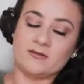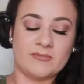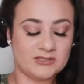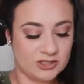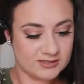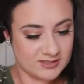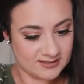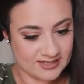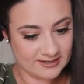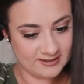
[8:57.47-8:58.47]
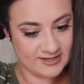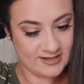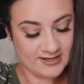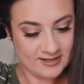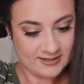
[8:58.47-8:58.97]
make sure it's not tangly,
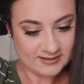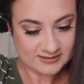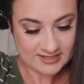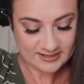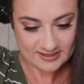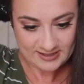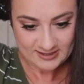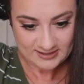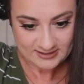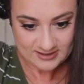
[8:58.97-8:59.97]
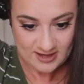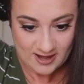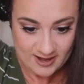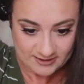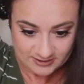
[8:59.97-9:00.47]
take it
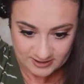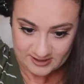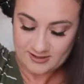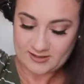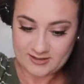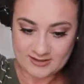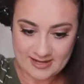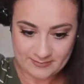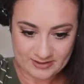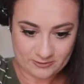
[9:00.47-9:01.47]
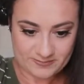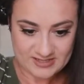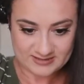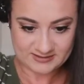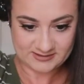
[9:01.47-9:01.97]
under that middle
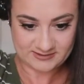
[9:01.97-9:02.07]
piece,